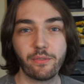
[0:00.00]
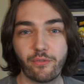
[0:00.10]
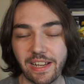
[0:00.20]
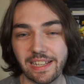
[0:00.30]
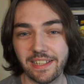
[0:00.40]

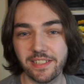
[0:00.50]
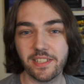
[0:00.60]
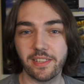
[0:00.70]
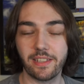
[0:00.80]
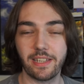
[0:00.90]
feeling
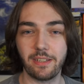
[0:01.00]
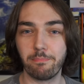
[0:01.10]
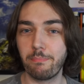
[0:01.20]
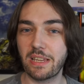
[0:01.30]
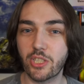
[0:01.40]
to the
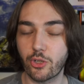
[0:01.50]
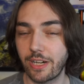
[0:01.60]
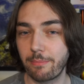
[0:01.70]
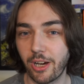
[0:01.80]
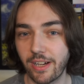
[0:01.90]

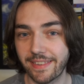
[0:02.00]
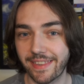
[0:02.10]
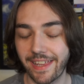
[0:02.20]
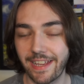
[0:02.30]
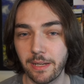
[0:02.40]
mystery behind the
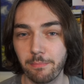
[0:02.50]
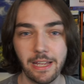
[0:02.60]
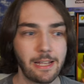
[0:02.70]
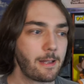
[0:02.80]
game,